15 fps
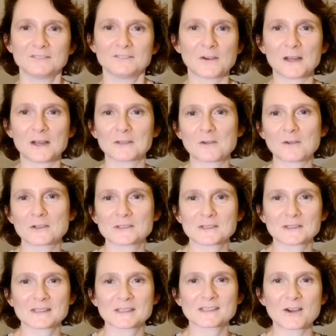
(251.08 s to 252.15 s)
finding rocks
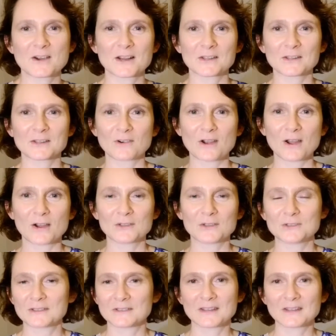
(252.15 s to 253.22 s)
on the side of the road
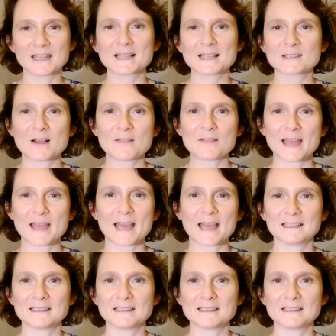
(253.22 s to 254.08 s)
and things like that.